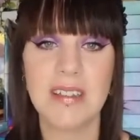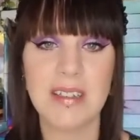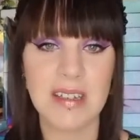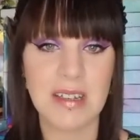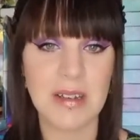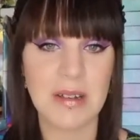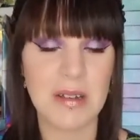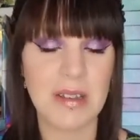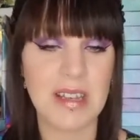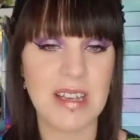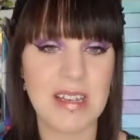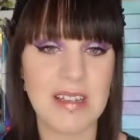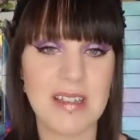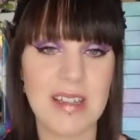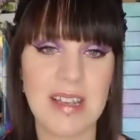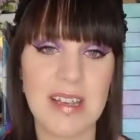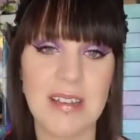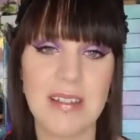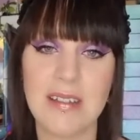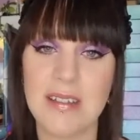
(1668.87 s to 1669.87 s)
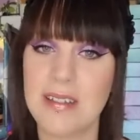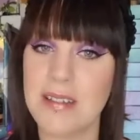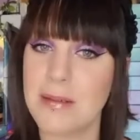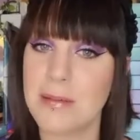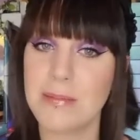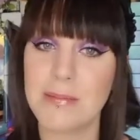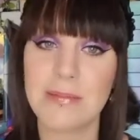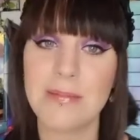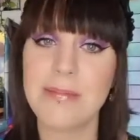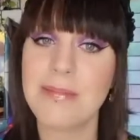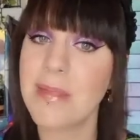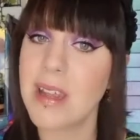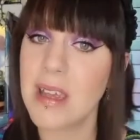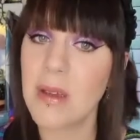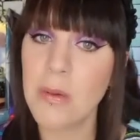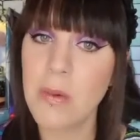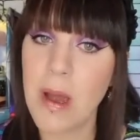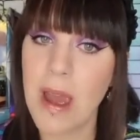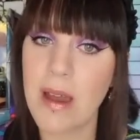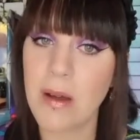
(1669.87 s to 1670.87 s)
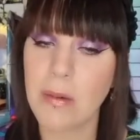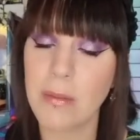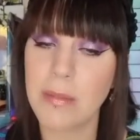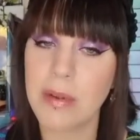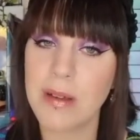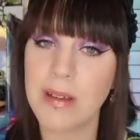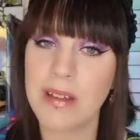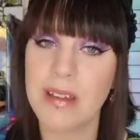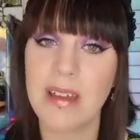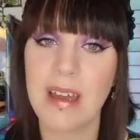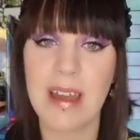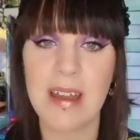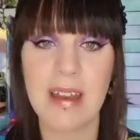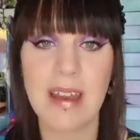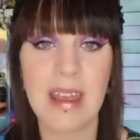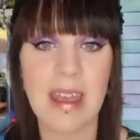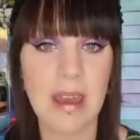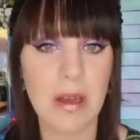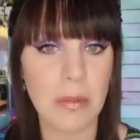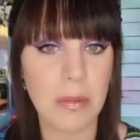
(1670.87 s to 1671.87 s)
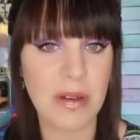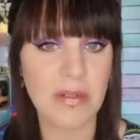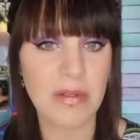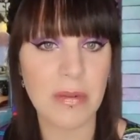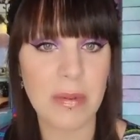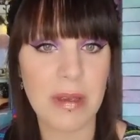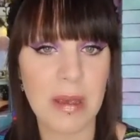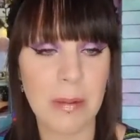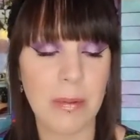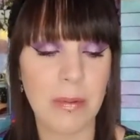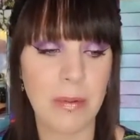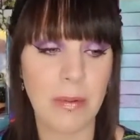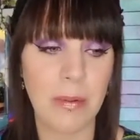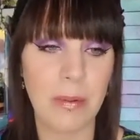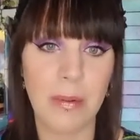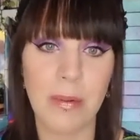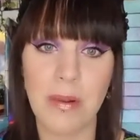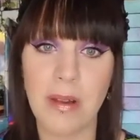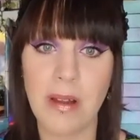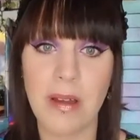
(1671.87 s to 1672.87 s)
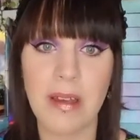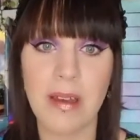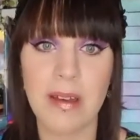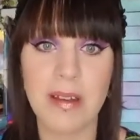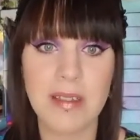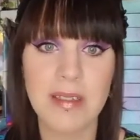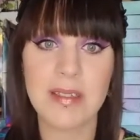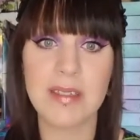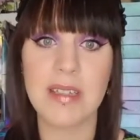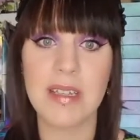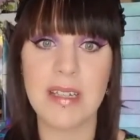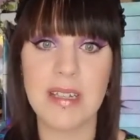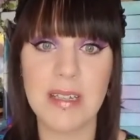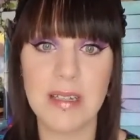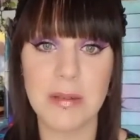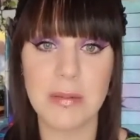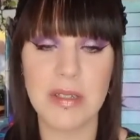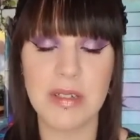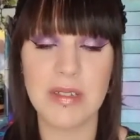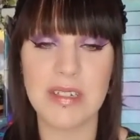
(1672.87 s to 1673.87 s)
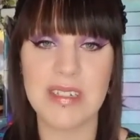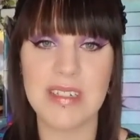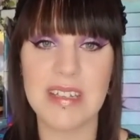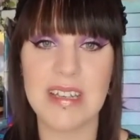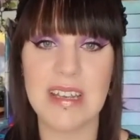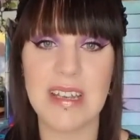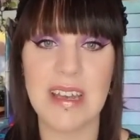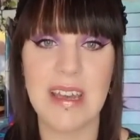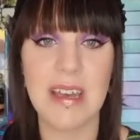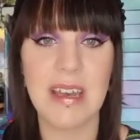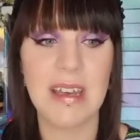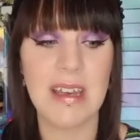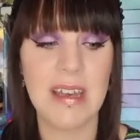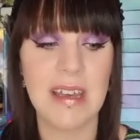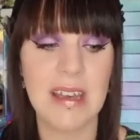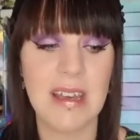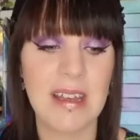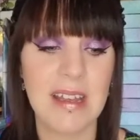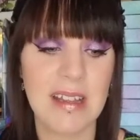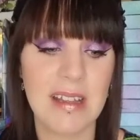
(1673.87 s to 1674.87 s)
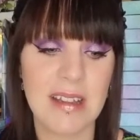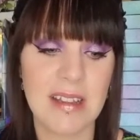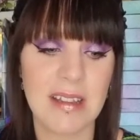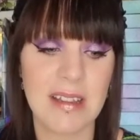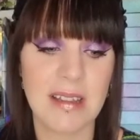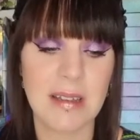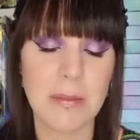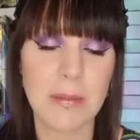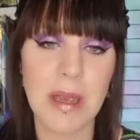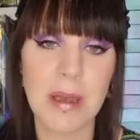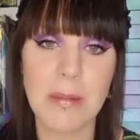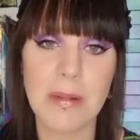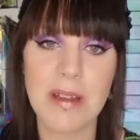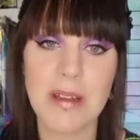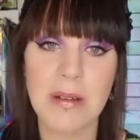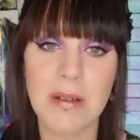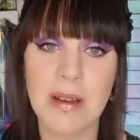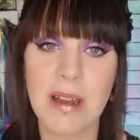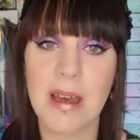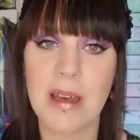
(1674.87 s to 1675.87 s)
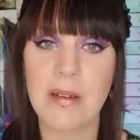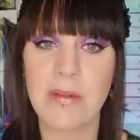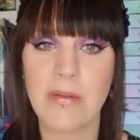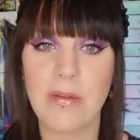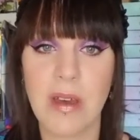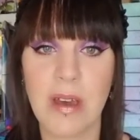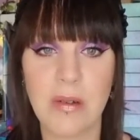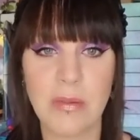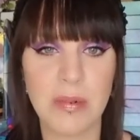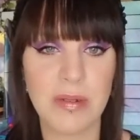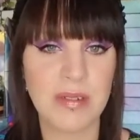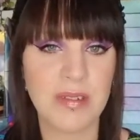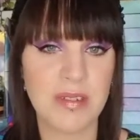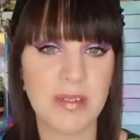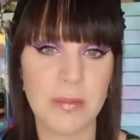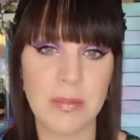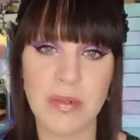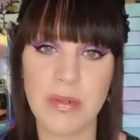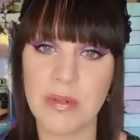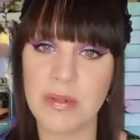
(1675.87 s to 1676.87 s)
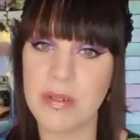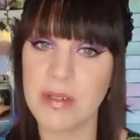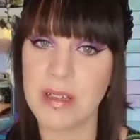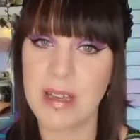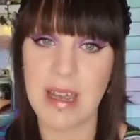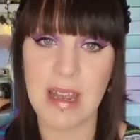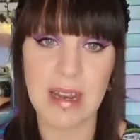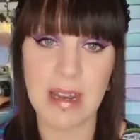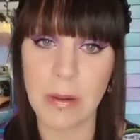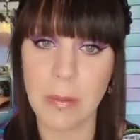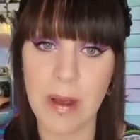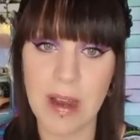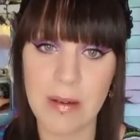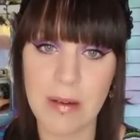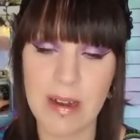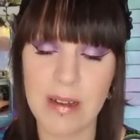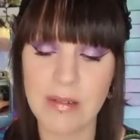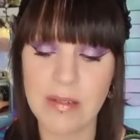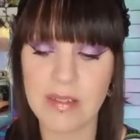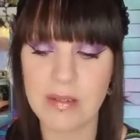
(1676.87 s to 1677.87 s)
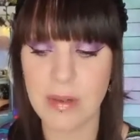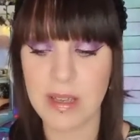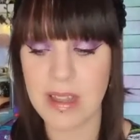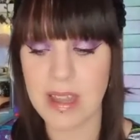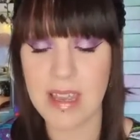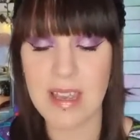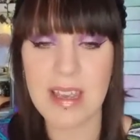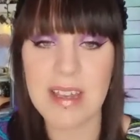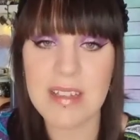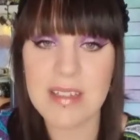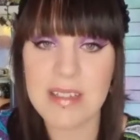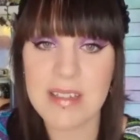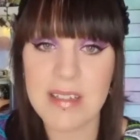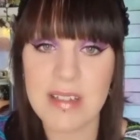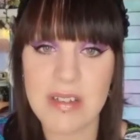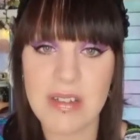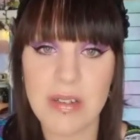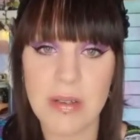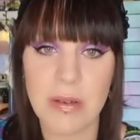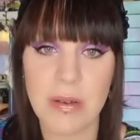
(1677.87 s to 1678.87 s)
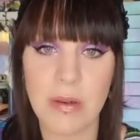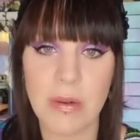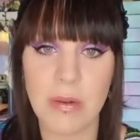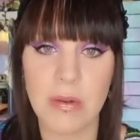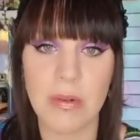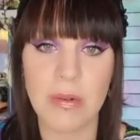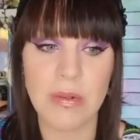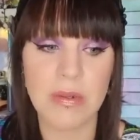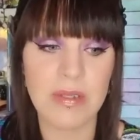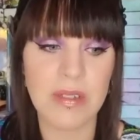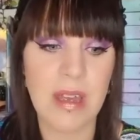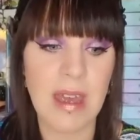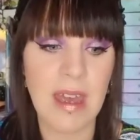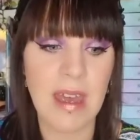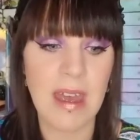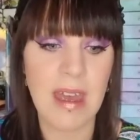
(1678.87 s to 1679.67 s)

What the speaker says: so, you know, these things, they all help, and they help other people like us in the community that maybe don't have help and support anywhere else. So I think it's such a good cause,